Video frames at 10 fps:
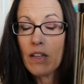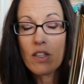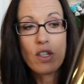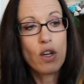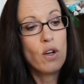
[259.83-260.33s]

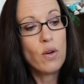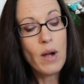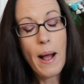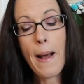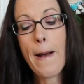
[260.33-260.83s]

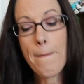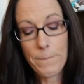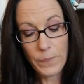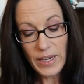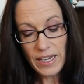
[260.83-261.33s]
So
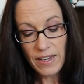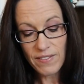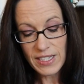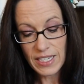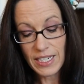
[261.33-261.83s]
um, we
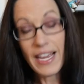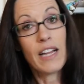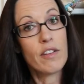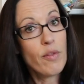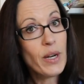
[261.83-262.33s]
visited
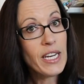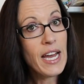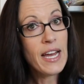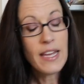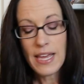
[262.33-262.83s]

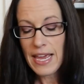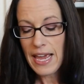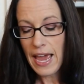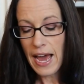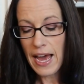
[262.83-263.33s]
California,
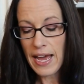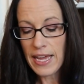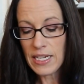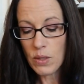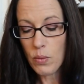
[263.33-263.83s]

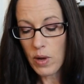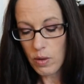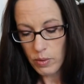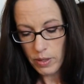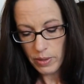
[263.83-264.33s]
and
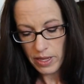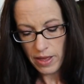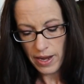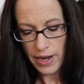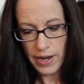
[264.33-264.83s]
while we were
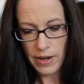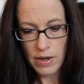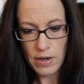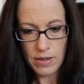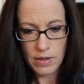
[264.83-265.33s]

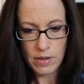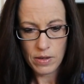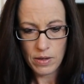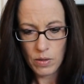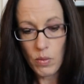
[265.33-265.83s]
there,
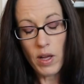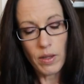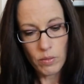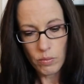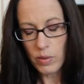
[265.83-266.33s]

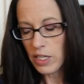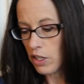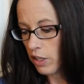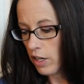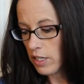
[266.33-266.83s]
well, we
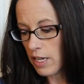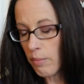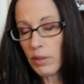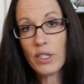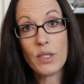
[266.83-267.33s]
took our
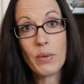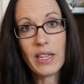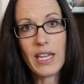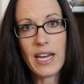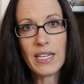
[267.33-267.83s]
tumblers
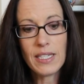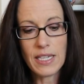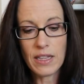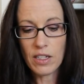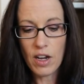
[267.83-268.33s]
with us
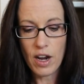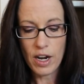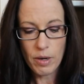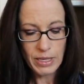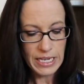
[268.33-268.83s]
in the
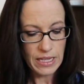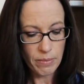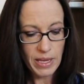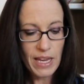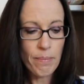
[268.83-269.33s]
car. We take
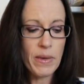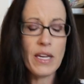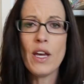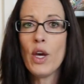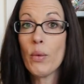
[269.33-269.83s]
them
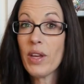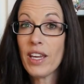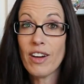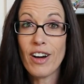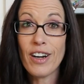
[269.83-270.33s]
camping. We
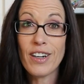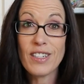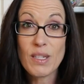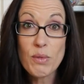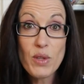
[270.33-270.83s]
eat our
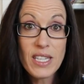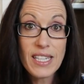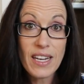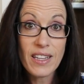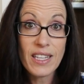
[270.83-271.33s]
smoothies
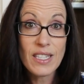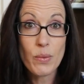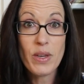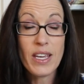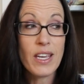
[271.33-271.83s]
out of
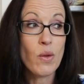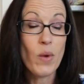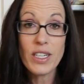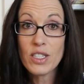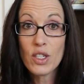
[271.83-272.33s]
these. We eat
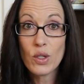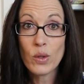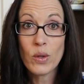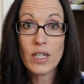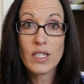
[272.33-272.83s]
one to
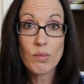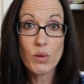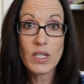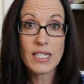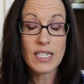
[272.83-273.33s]
two
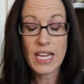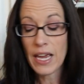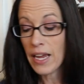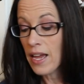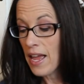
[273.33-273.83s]
smoothies a
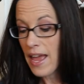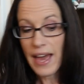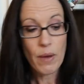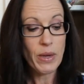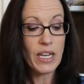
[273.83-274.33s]
day,
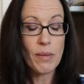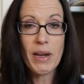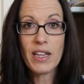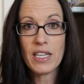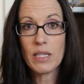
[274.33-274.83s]
and we eat them
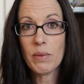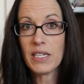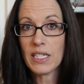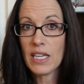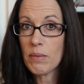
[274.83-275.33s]
out of these
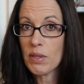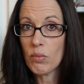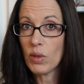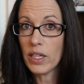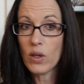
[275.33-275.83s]
because it keeps
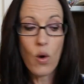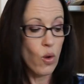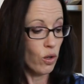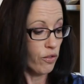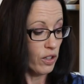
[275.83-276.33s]
them really
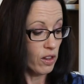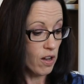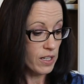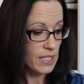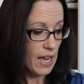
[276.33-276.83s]
cold for a
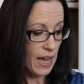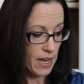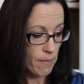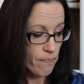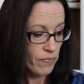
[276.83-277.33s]
long
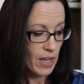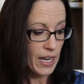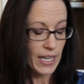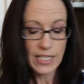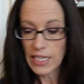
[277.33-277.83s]
time,
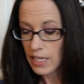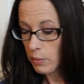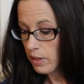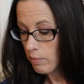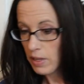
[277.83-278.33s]
and I could take it
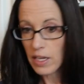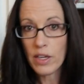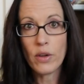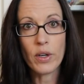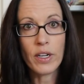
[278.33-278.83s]
with
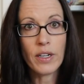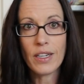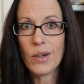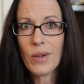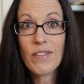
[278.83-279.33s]
me, or,
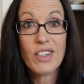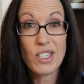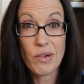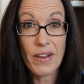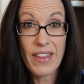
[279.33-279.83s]
you know, even
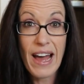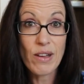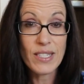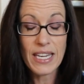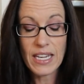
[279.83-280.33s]
just around the
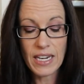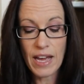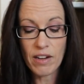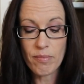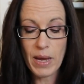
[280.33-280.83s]
house, I eat it
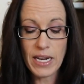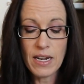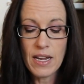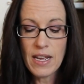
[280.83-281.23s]
out of mine.